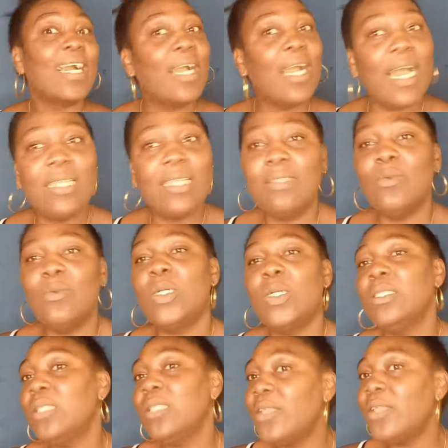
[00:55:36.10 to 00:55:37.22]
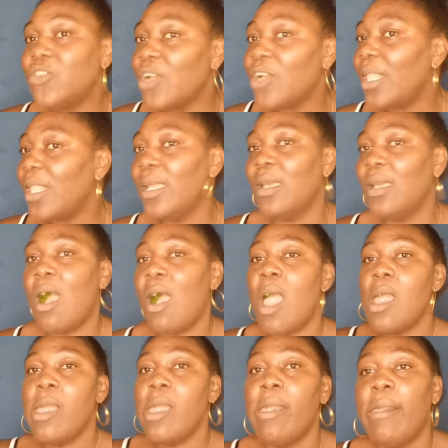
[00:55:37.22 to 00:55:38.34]
God know naturally.
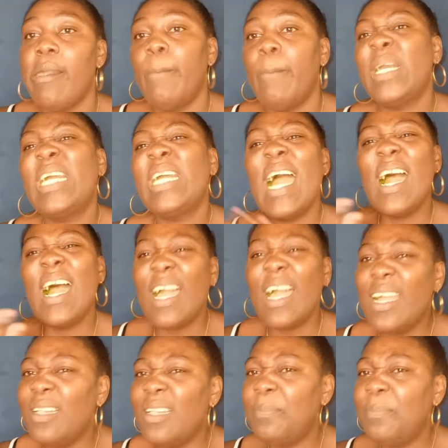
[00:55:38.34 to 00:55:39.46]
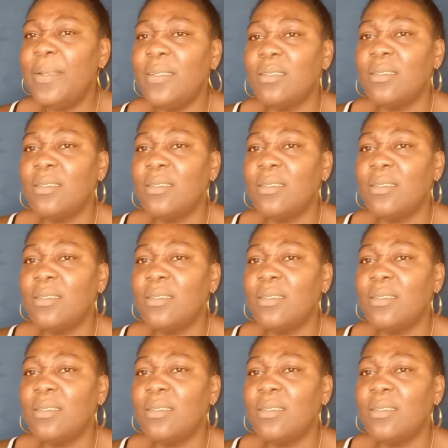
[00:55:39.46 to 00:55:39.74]
I can't help it.